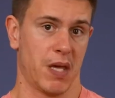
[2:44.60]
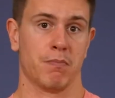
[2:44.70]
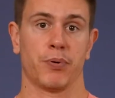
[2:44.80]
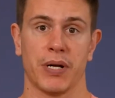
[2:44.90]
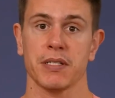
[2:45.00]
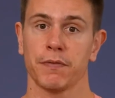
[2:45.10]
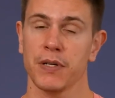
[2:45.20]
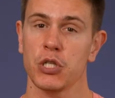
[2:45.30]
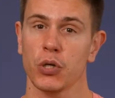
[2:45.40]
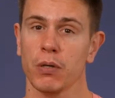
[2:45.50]
impressive
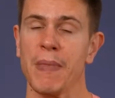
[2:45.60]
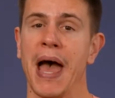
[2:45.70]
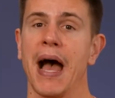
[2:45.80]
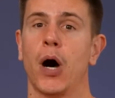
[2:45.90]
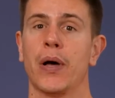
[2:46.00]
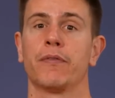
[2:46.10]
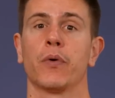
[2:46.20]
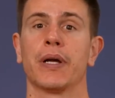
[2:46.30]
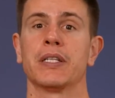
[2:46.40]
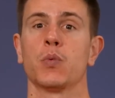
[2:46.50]
feature.
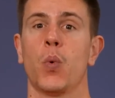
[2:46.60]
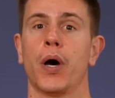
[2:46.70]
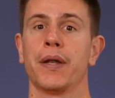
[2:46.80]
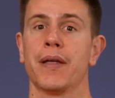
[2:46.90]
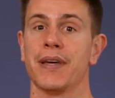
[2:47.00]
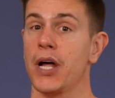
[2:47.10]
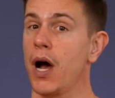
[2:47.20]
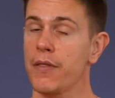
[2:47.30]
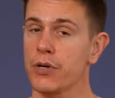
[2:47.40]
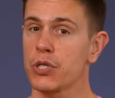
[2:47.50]
However, it's one that
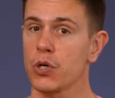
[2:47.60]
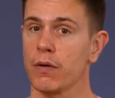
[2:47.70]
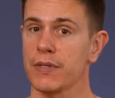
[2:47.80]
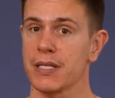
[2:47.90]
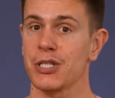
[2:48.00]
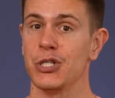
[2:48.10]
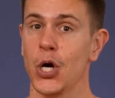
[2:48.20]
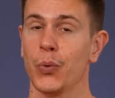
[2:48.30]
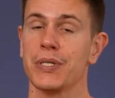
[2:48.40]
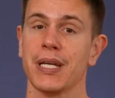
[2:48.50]
other services
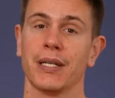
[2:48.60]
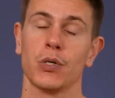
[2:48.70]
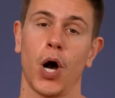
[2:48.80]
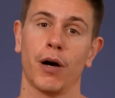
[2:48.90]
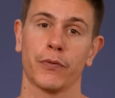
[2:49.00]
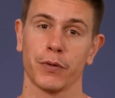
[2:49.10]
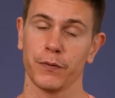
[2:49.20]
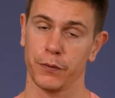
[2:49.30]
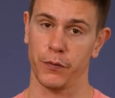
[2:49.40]
don't tend to offer for